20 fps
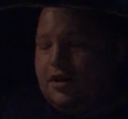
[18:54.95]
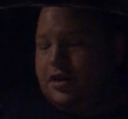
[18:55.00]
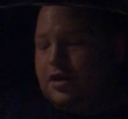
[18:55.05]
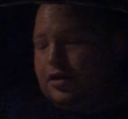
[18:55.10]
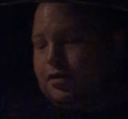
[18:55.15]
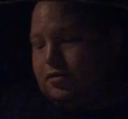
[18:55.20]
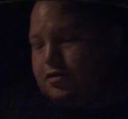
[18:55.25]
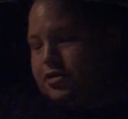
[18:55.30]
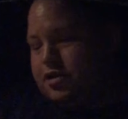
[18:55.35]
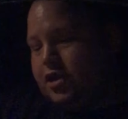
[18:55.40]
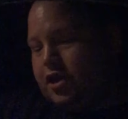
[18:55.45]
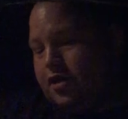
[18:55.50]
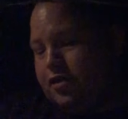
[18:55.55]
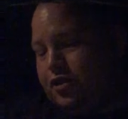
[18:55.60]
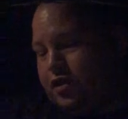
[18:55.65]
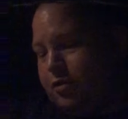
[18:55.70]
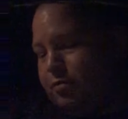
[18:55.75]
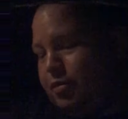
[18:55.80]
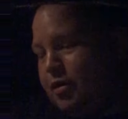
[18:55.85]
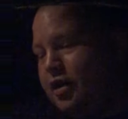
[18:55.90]
There was
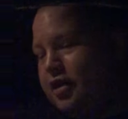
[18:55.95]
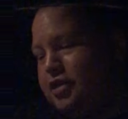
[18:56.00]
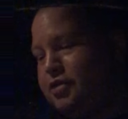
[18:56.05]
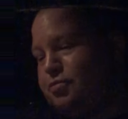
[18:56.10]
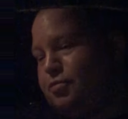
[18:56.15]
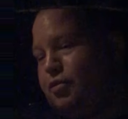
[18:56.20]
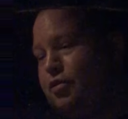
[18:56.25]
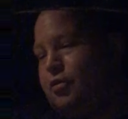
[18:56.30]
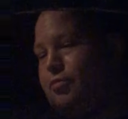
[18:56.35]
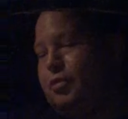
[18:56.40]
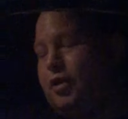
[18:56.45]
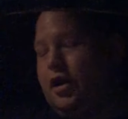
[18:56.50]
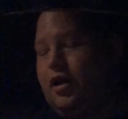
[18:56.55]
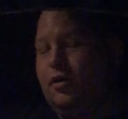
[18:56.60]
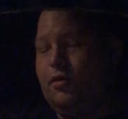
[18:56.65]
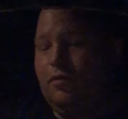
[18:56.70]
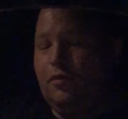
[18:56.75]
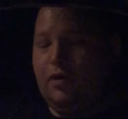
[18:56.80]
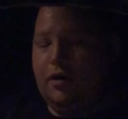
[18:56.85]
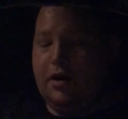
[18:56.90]
nothing peaceful
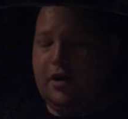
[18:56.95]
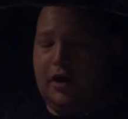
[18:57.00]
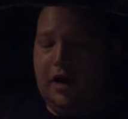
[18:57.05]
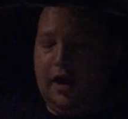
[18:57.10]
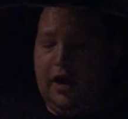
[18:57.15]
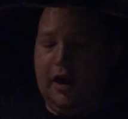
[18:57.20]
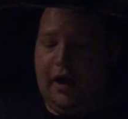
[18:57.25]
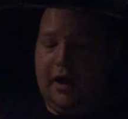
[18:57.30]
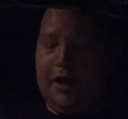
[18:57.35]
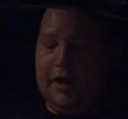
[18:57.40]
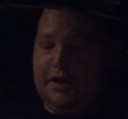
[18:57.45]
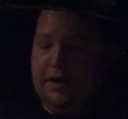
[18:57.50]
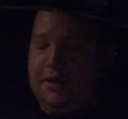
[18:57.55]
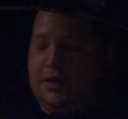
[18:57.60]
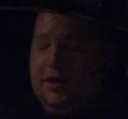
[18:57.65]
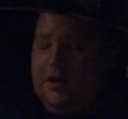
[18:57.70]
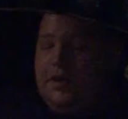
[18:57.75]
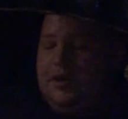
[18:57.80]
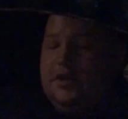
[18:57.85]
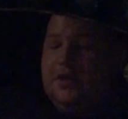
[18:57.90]
about what I had
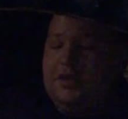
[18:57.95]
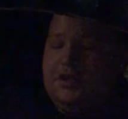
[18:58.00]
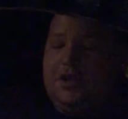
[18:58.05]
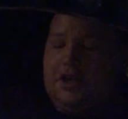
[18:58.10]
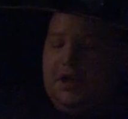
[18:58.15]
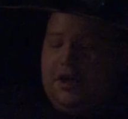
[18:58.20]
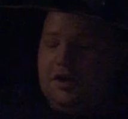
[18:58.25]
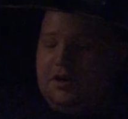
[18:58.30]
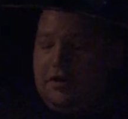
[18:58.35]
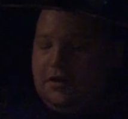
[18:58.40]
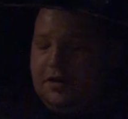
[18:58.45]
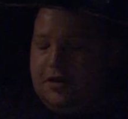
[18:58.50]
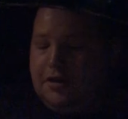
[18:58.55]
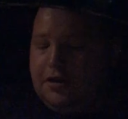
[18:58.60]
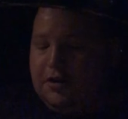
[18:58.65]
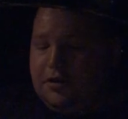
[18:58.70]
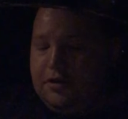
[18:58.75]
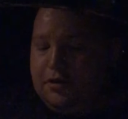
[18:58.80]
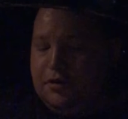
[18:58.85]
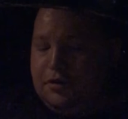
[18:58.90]
seen on the
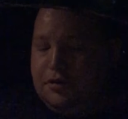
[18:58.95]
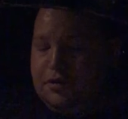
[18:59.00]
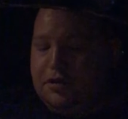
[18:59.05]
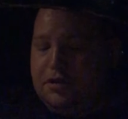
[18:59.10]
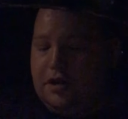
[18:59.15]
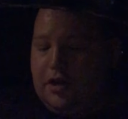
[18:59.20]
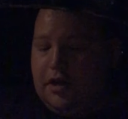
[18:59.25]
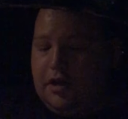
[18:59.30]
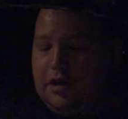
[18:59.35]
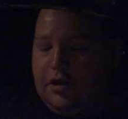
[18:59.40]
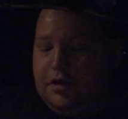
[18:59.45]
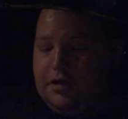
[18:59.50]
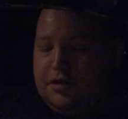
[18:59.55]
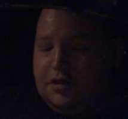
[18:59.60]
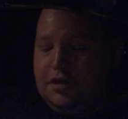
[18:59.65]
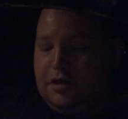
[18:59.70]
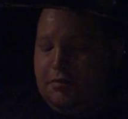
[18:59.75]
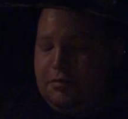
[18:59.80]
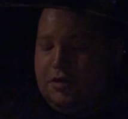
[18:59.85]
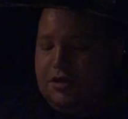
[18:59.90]
news,
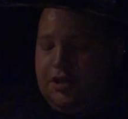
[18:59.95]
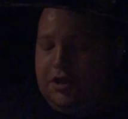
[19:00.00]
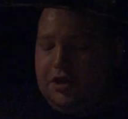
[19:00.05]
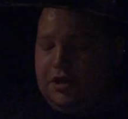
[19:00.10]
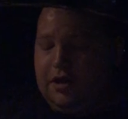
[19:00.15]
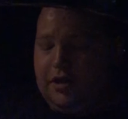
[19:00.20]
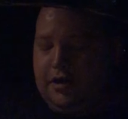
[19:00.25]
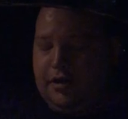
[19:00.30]
some of the